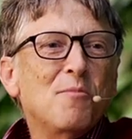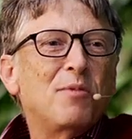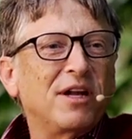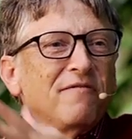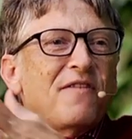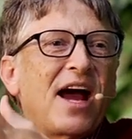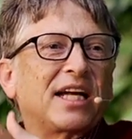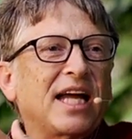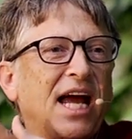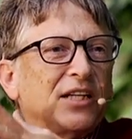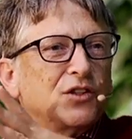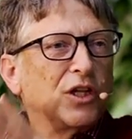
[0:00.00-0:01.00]
But in fact, it
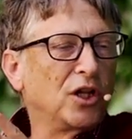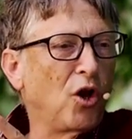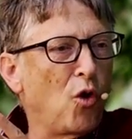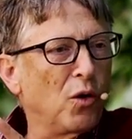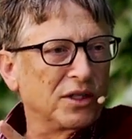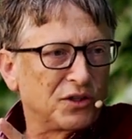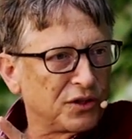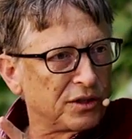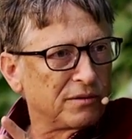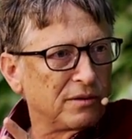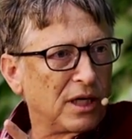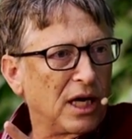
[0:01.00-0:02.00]
has the
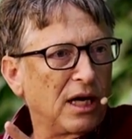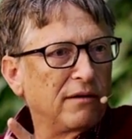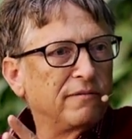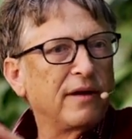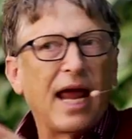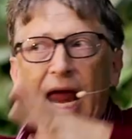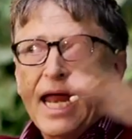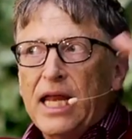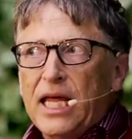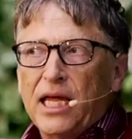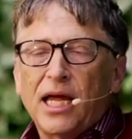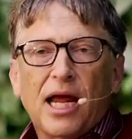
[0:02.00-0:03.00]
lowest of
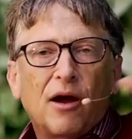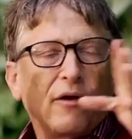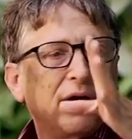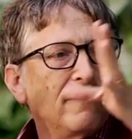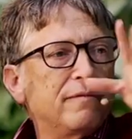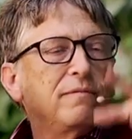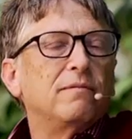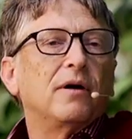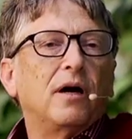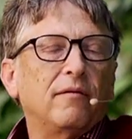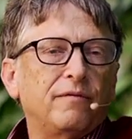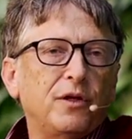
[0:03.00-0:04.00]
any area
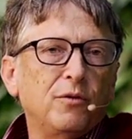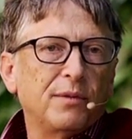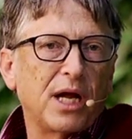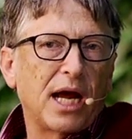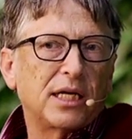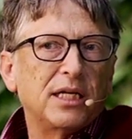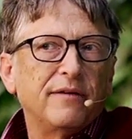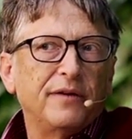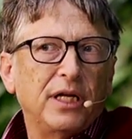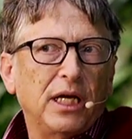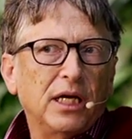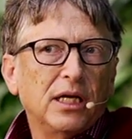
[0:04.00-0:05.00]
of human
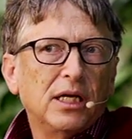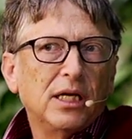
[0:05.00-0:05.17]
activity.